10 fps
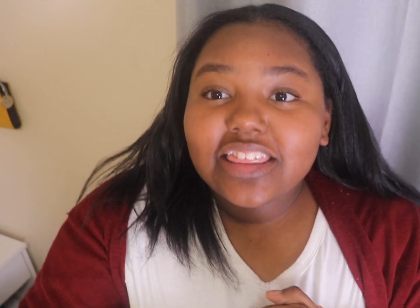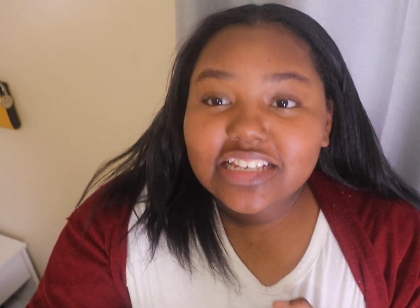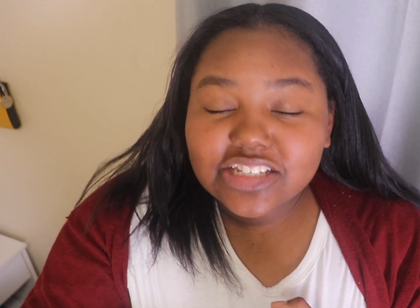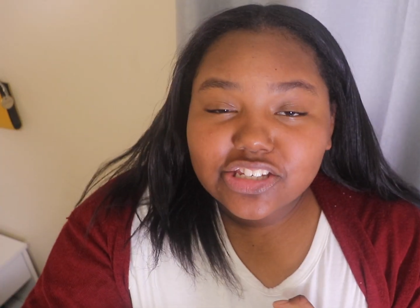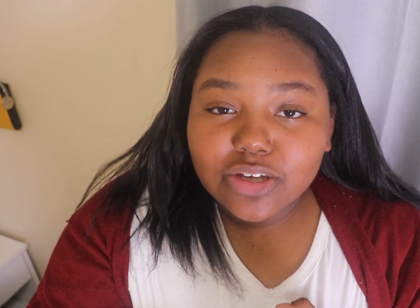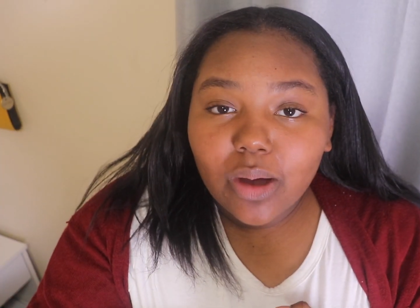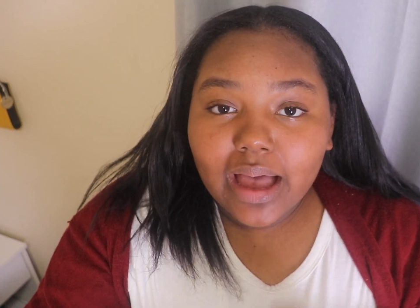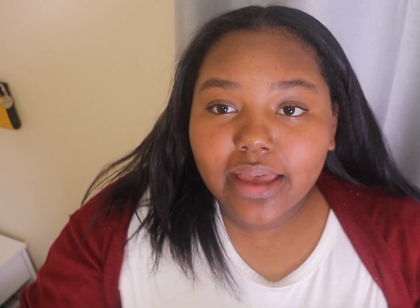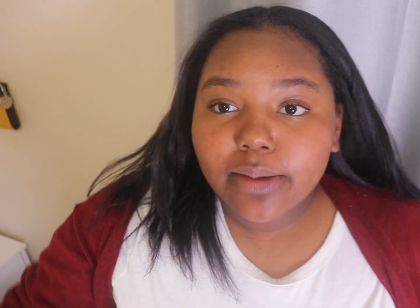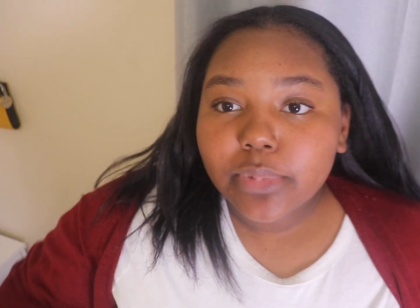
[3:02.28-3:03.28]
this is so
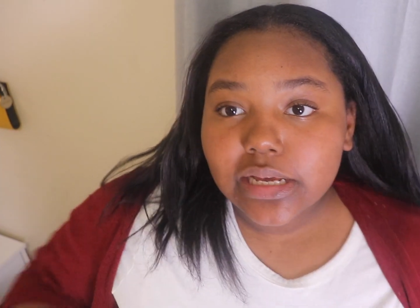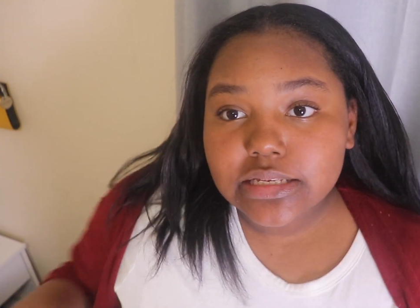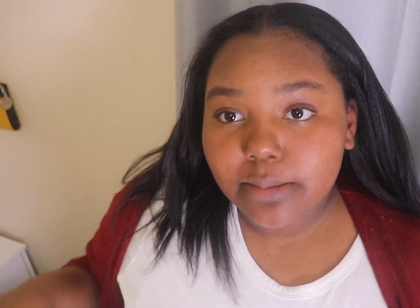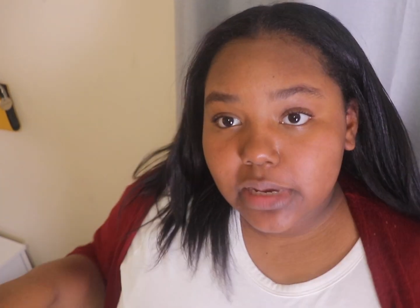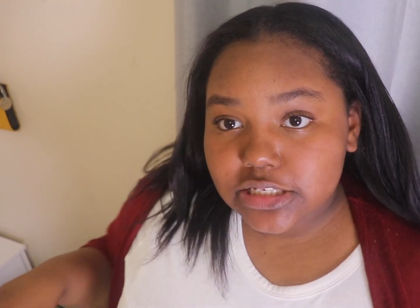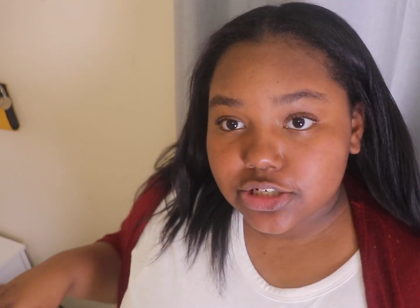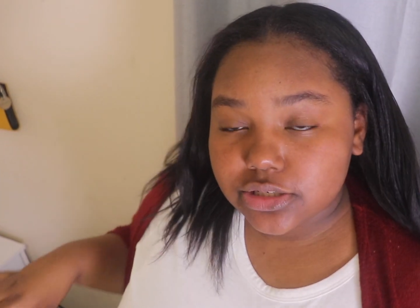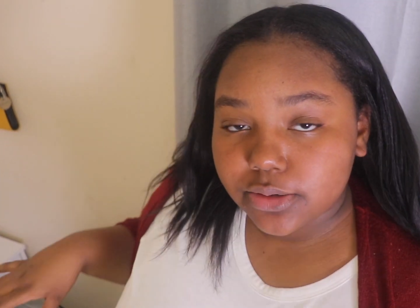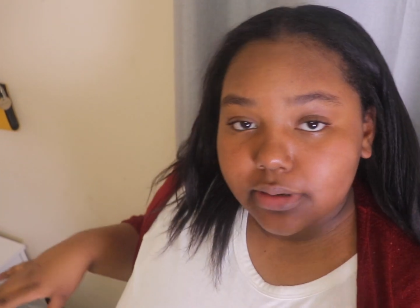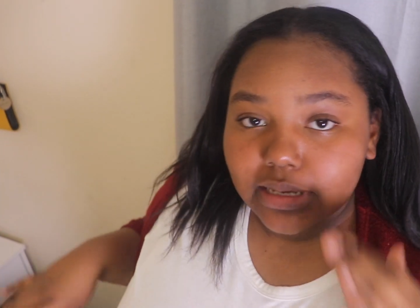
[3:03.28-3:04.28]
high up because I'm about to
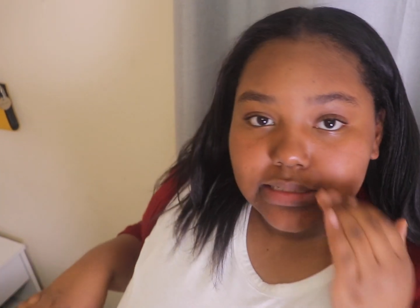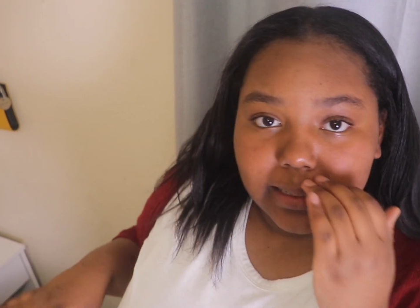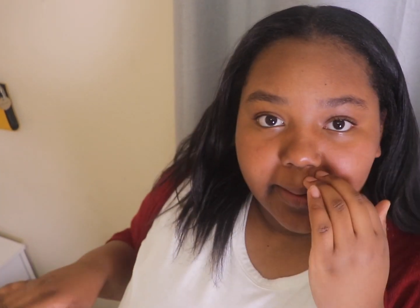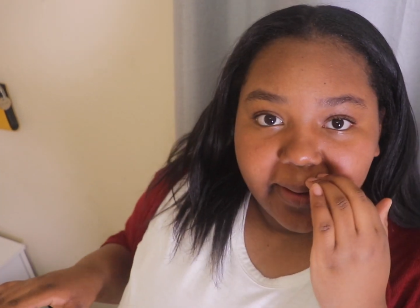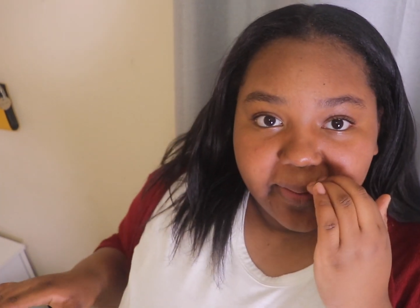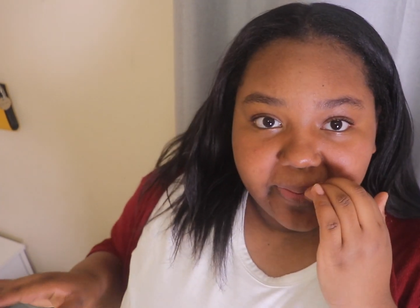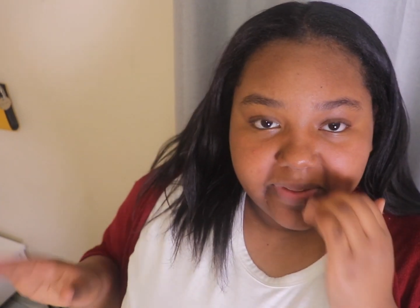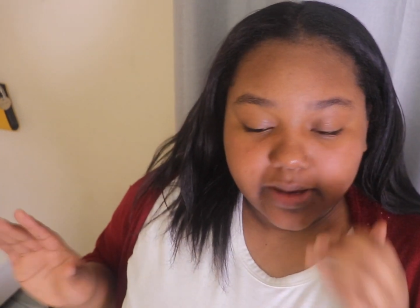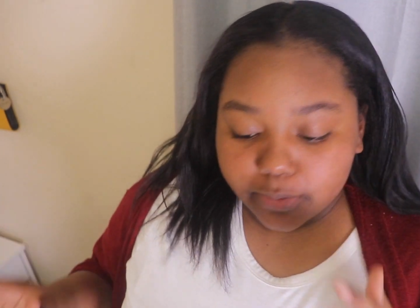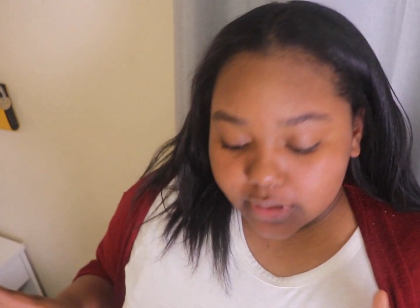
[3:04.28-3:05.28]
show you guys like the
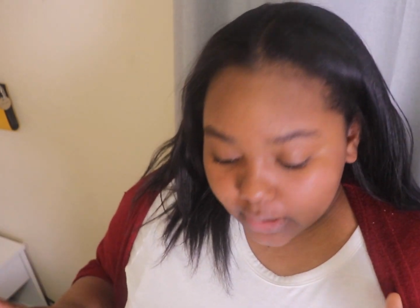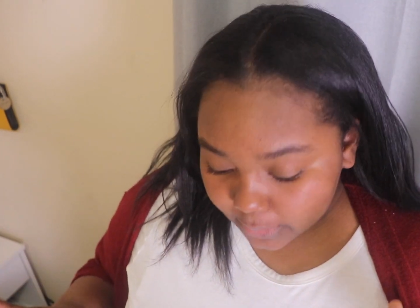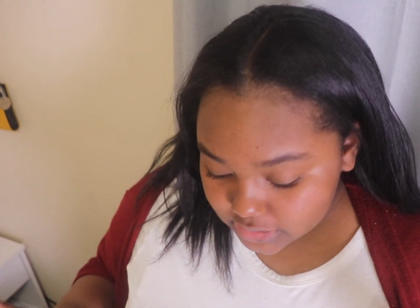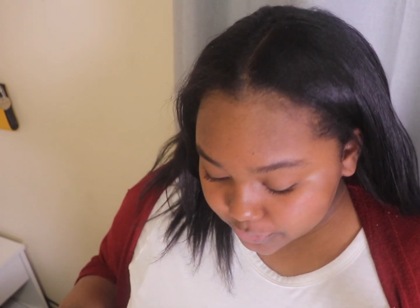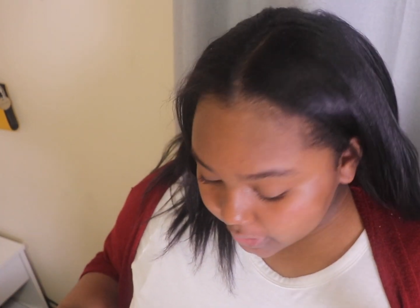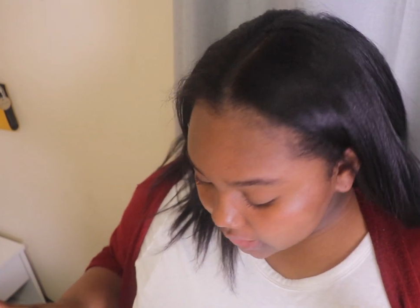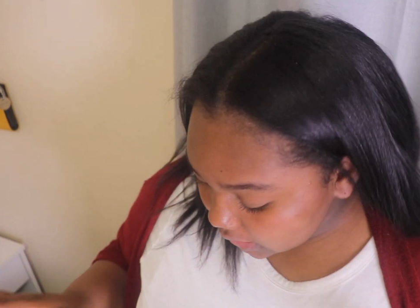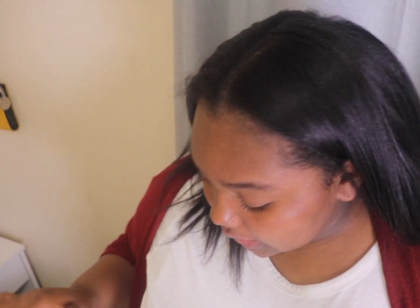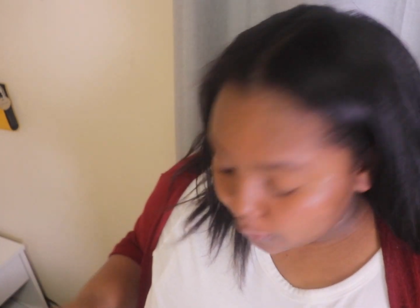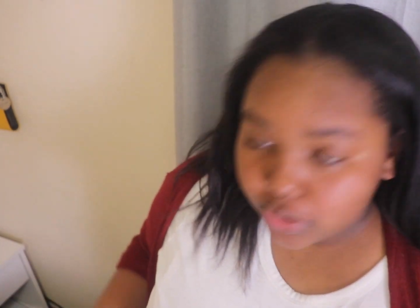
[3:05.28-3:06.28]
table that I'm about to work
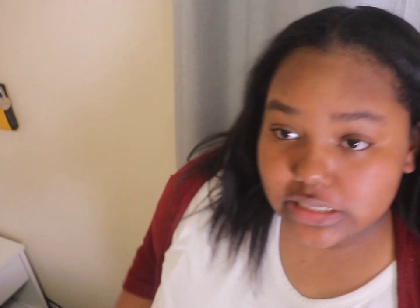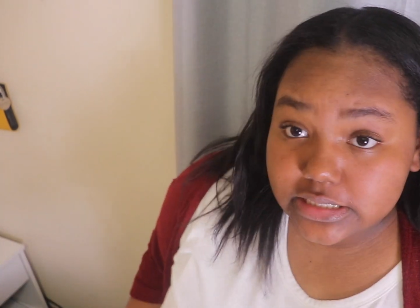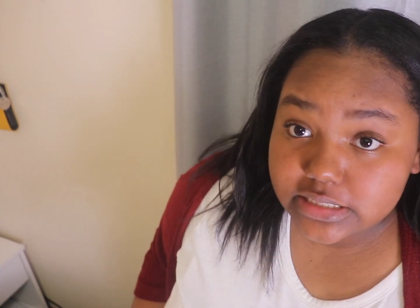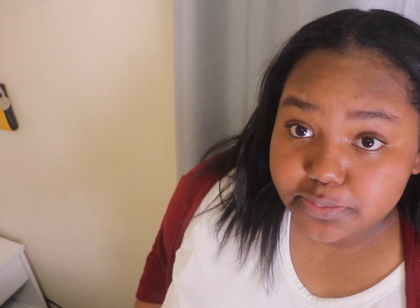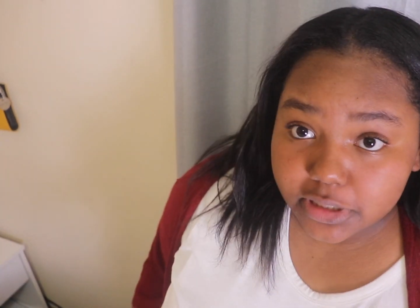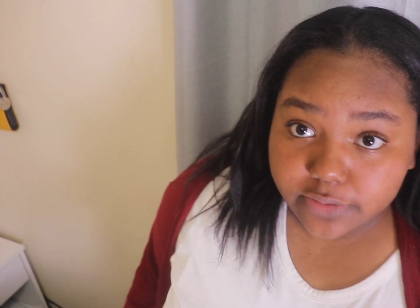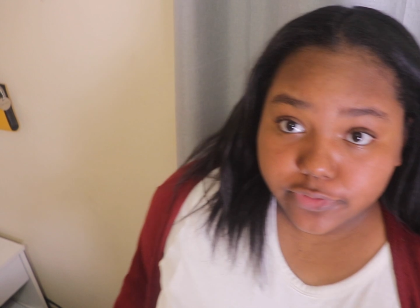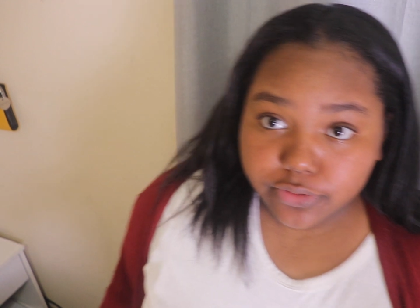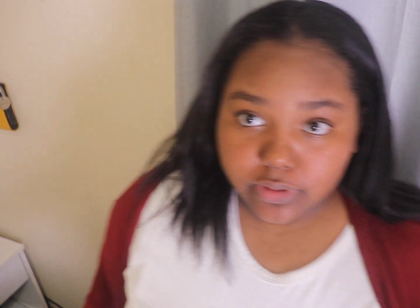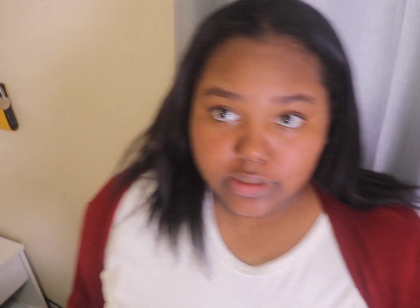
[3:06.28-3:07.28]
in and I wanted to explain a few